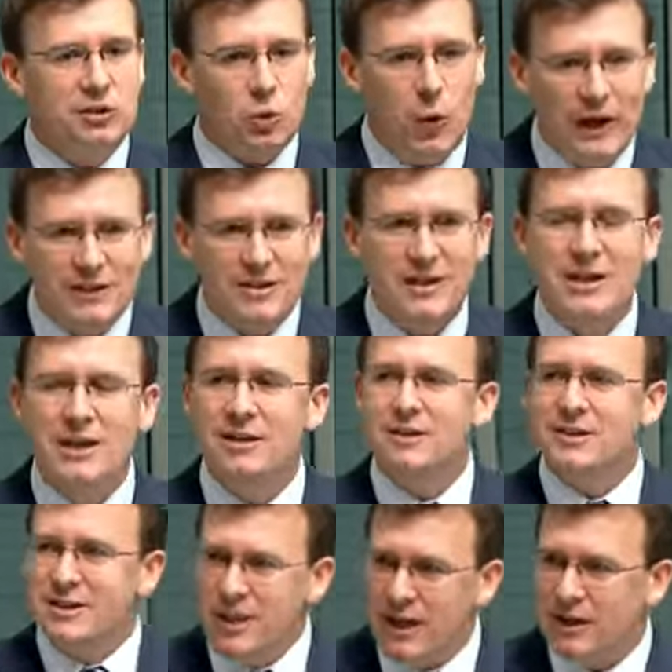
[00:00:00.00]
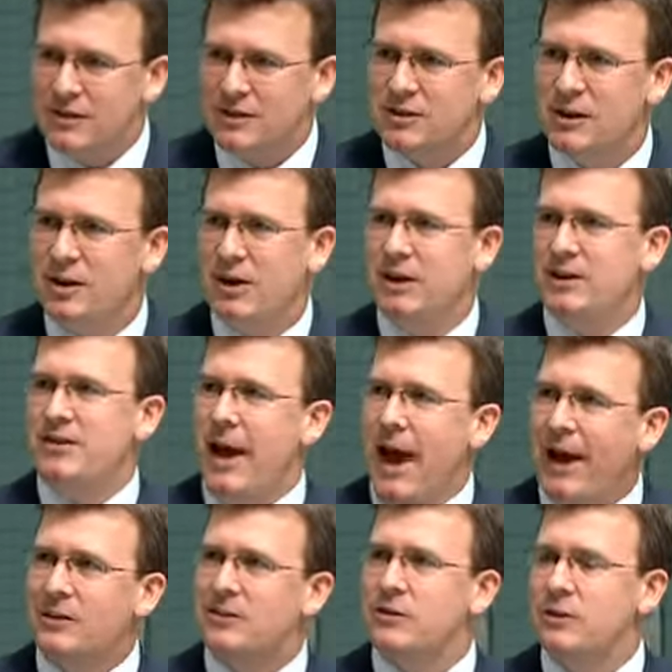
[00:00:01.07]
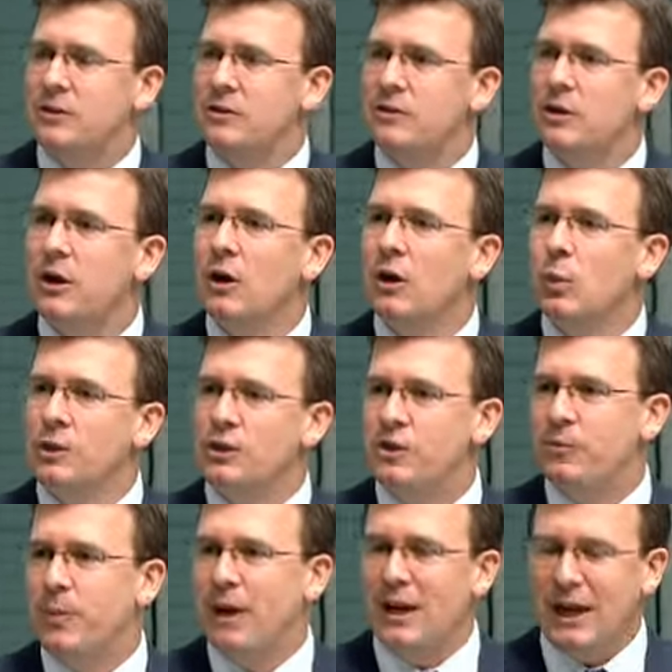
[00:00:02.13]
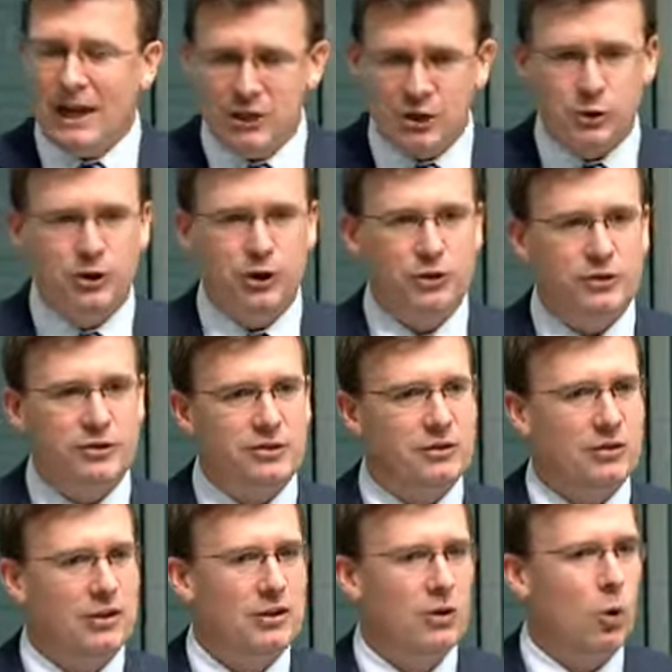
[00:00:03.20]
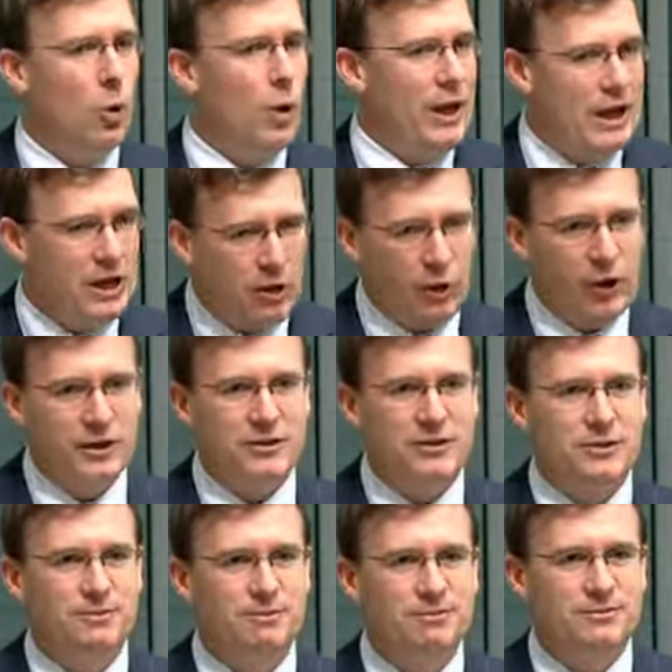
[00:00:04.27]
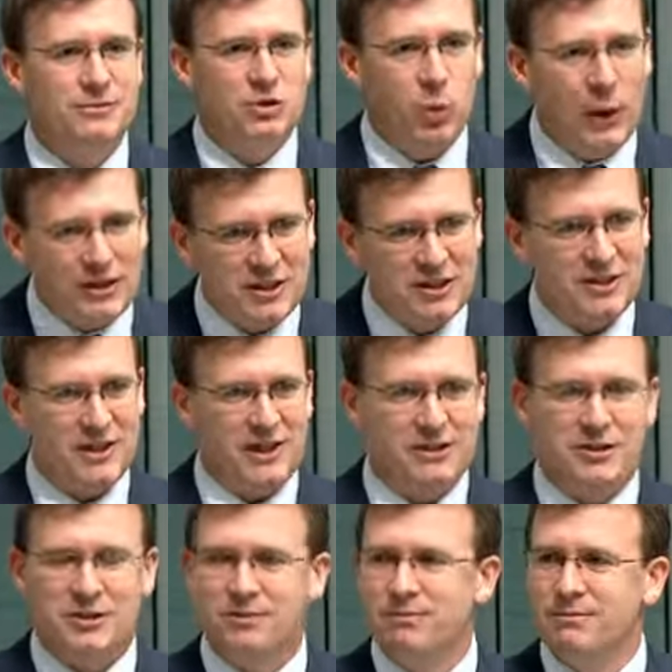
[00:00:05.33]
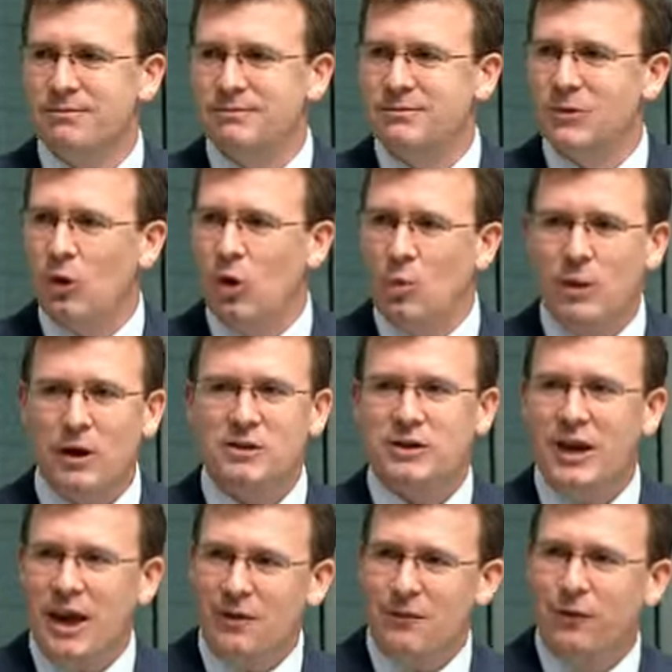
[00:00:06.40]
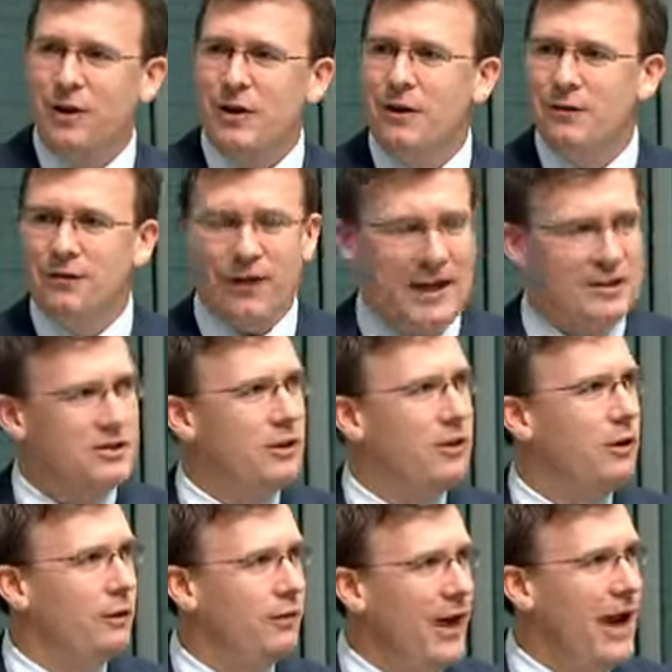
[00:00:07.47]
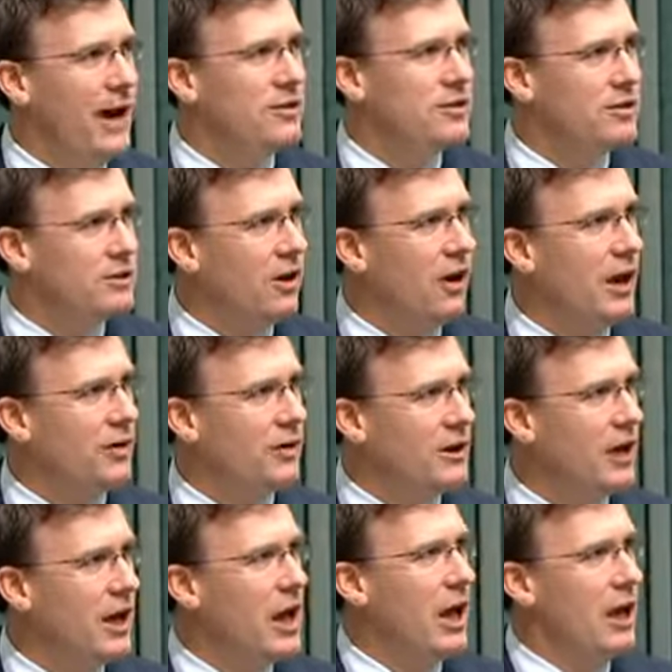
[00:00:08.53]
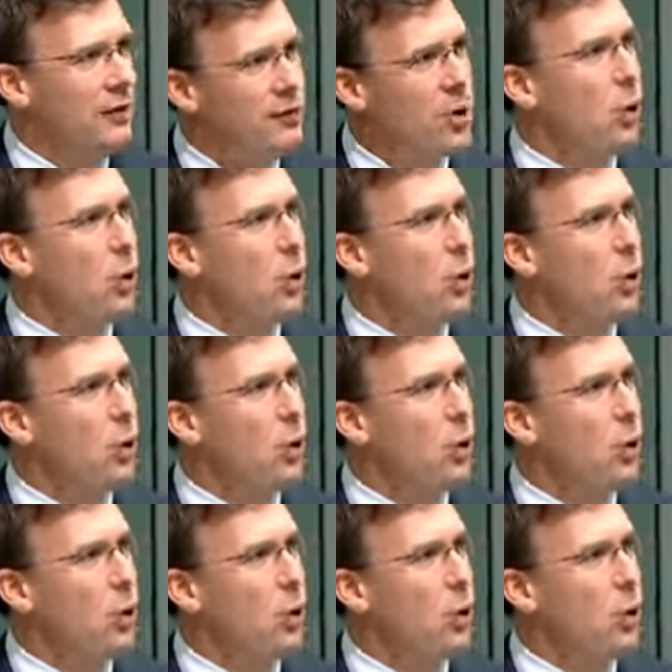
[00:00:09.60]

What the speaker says: 26 taxes which have been introduced or increased. 26. Almost every facet of our society. And of